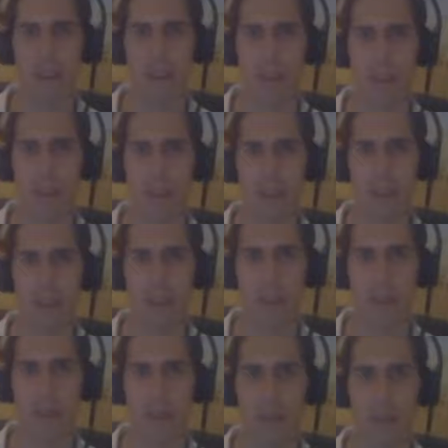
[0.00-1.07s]
was not being
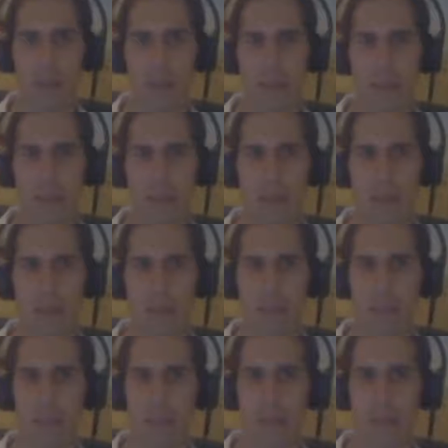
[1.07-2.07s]
respected, but